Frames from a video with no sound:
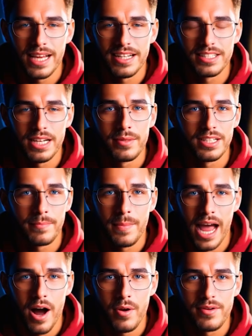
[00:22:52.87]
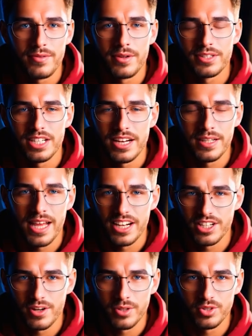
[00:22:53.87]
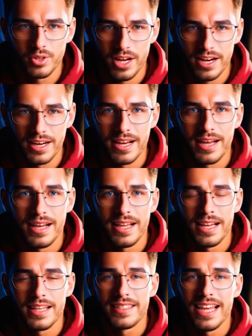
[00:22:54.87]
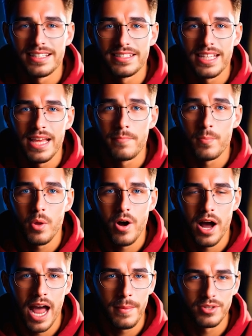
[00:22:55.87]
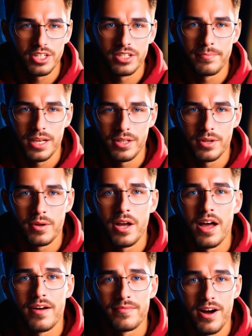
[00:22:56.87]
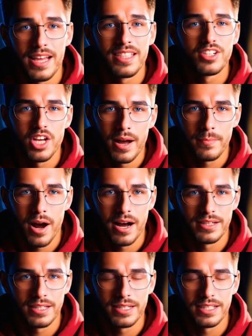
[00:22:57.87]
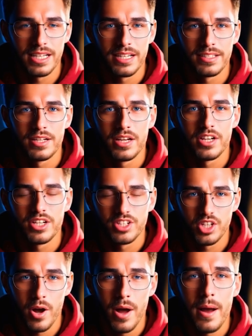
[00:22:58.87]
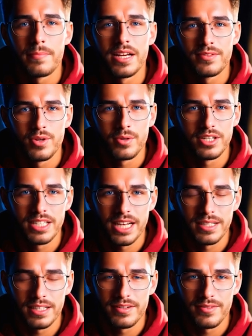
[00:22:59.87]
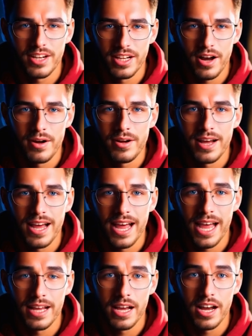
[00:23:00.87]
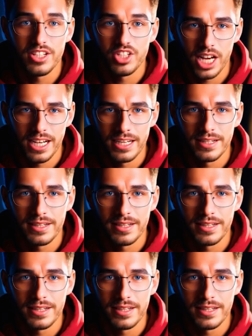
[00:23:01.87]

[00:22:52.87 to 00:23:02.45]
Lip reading: up is a powerful psychological trick. In that same More Options menu, find the checkbox that says, Show how many viewers like this video, and uncheck it.